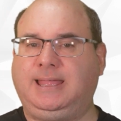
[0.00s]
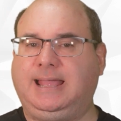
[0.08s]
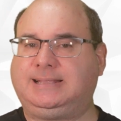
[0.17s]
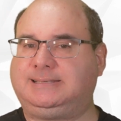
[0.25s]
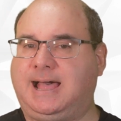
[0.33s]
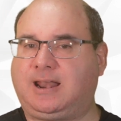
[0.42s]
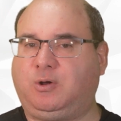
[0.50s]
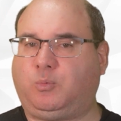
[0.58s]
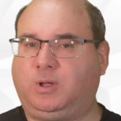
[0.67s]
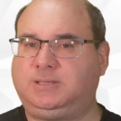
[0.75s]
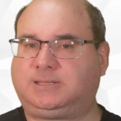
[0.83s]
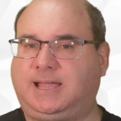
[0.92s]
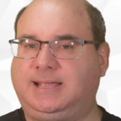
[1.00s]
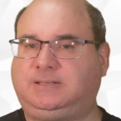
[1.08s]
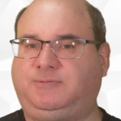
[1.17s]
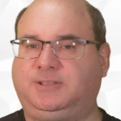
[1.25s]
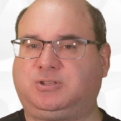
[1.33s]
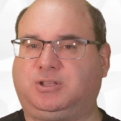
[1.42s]
it's not a one
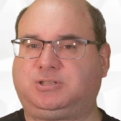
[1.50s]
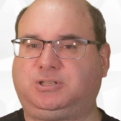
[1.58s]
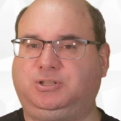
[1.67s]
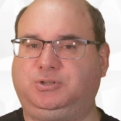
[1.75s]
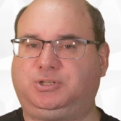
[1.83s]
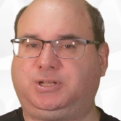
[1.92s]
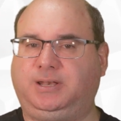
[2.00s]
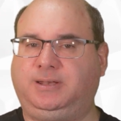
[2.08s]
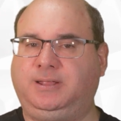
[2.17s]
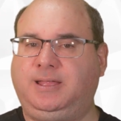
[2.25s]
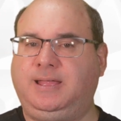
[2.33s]
size fits all solution